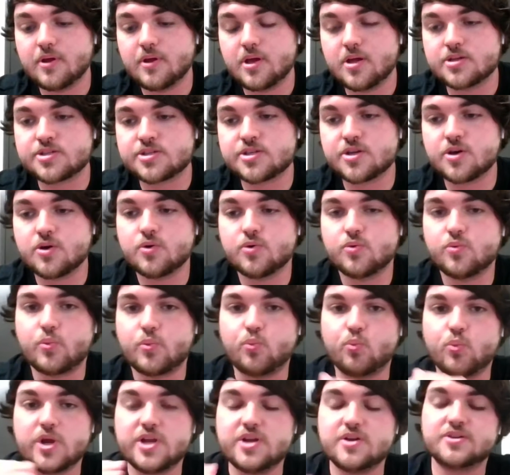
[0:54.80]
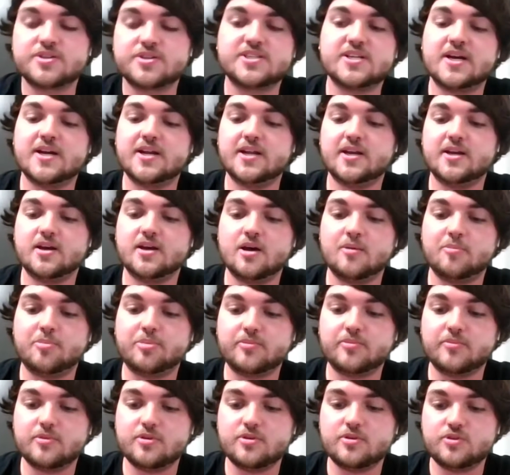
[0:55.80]
so when you're signing up,
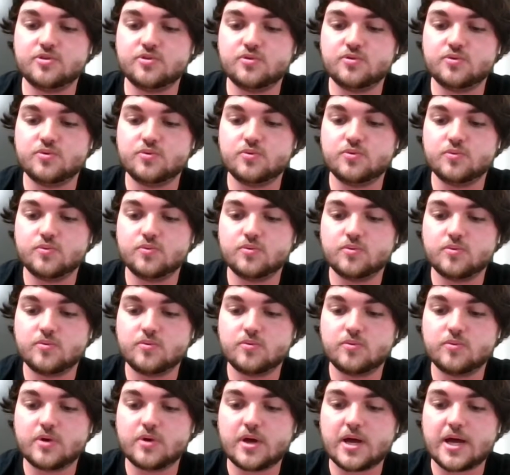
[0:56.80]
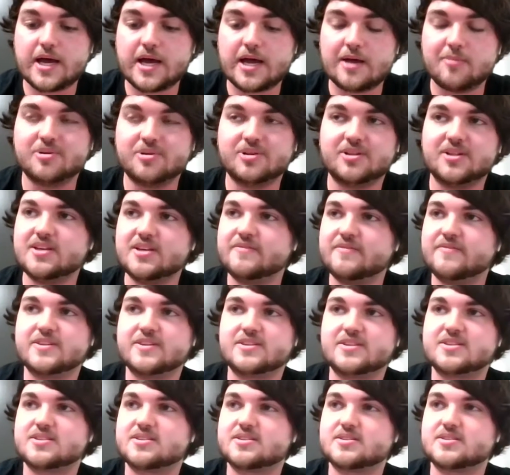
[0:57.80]
I believe
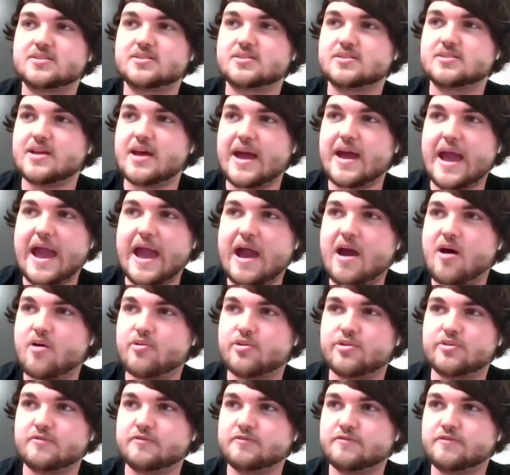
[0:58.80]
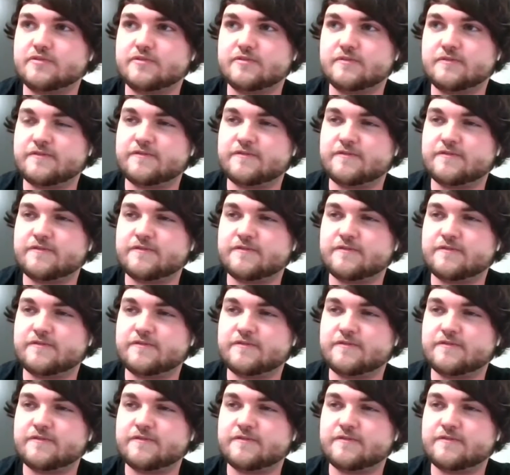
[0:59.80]
it's out of